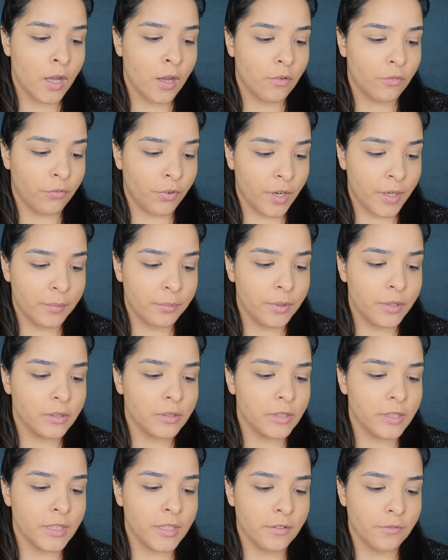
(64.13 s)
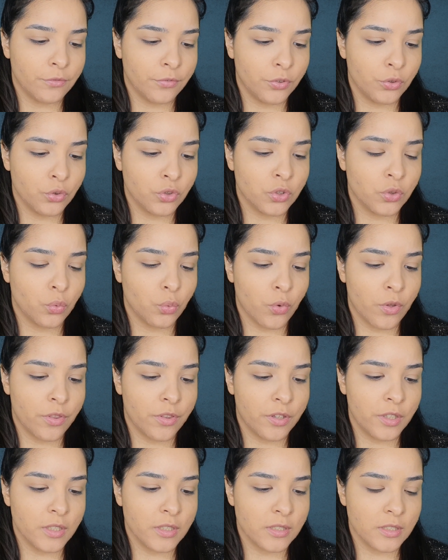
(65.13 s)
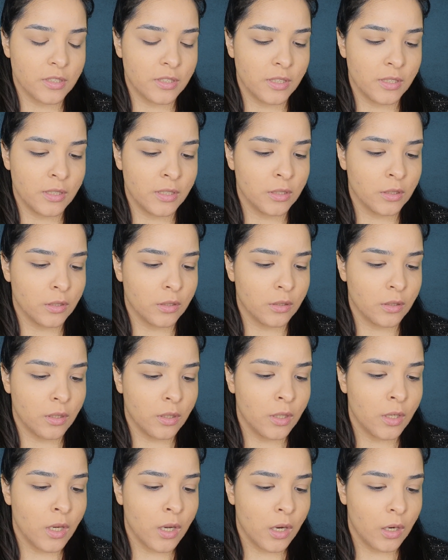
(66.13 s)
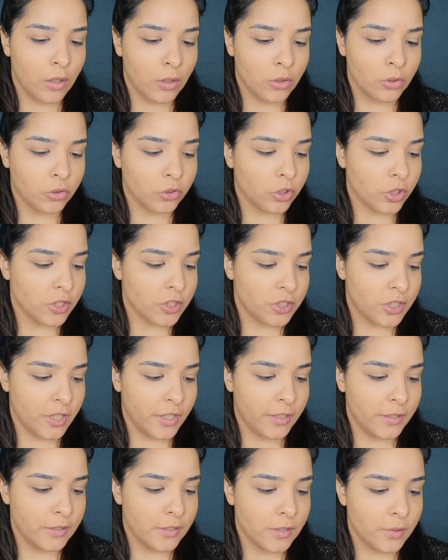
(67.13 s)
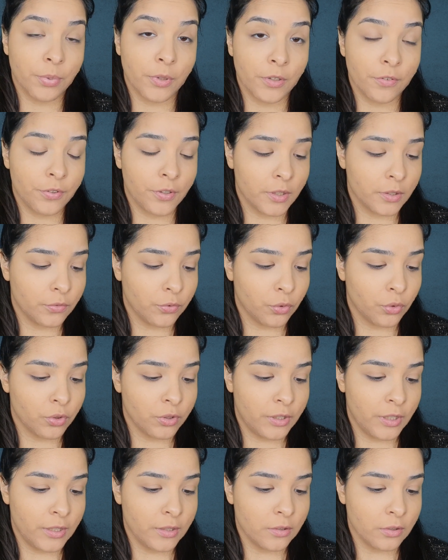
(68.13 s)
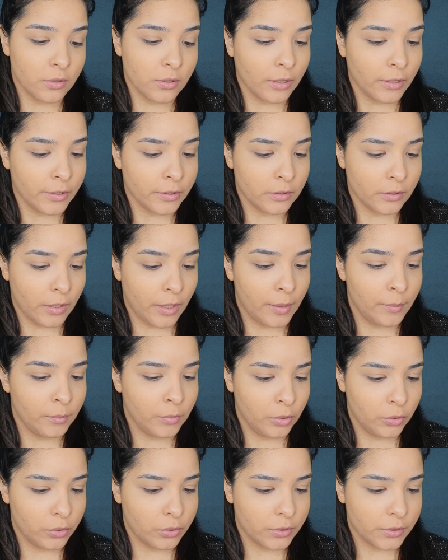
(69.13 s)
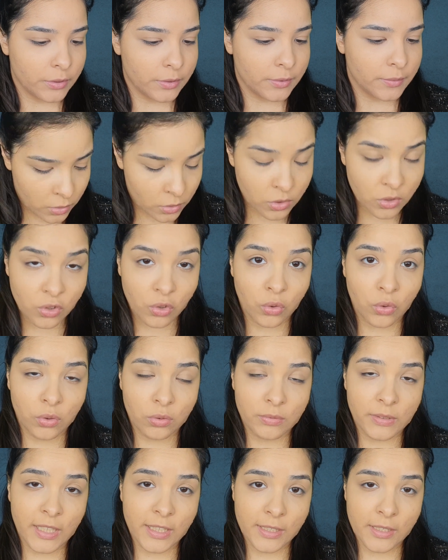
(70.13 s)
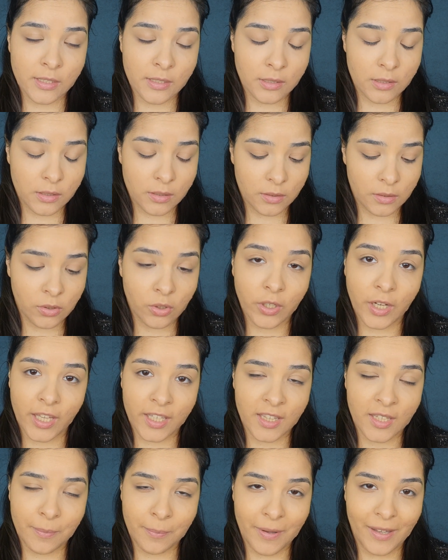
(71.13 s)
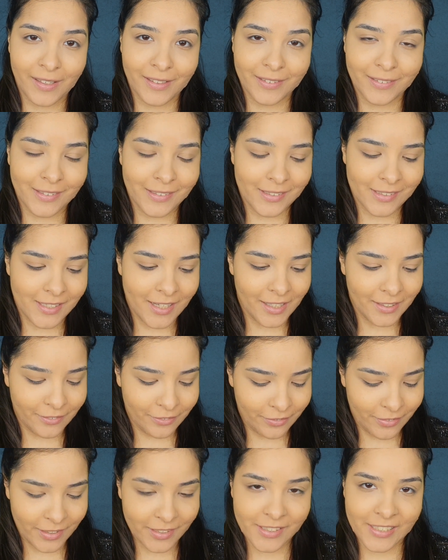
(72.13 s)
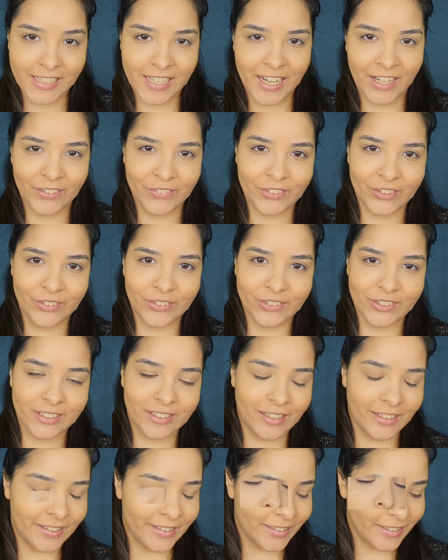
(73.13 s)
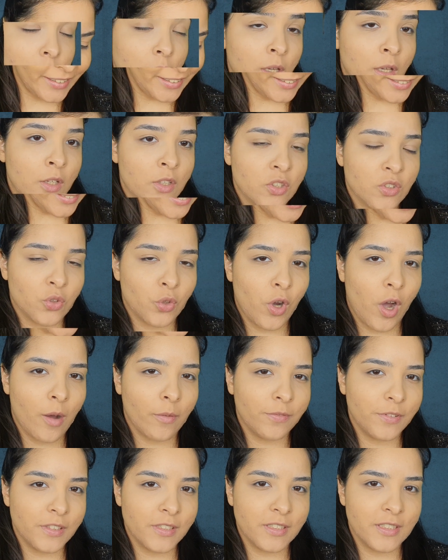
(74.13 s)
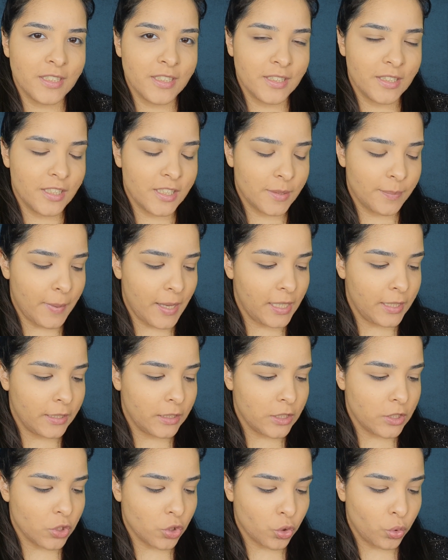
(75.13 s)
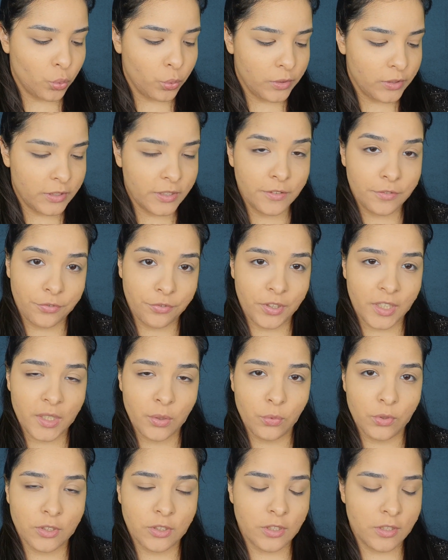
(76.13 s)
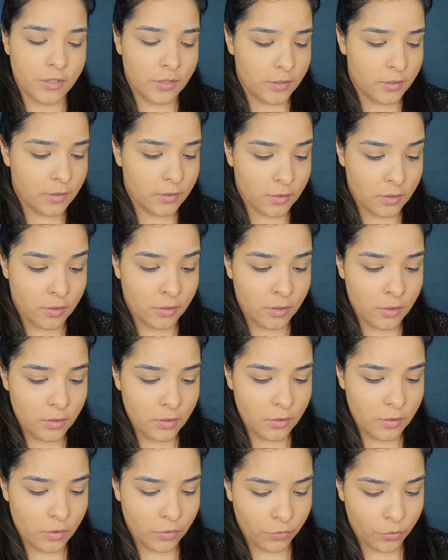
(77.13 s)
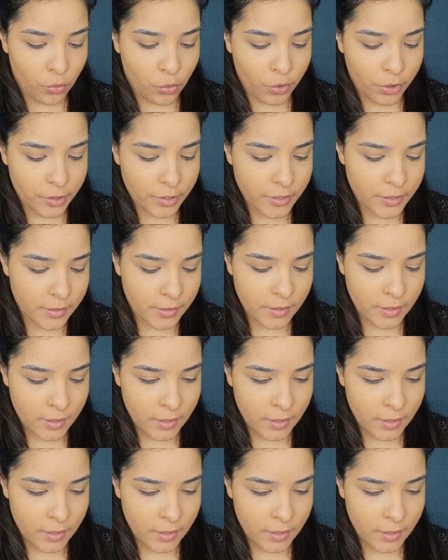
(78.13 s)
vibrantly infused with 16 ultra shades, perfect for day to night time looks. So let's look at the palette itself and see how it looks like. So obviously this palette is cruelty free, which is good, of course.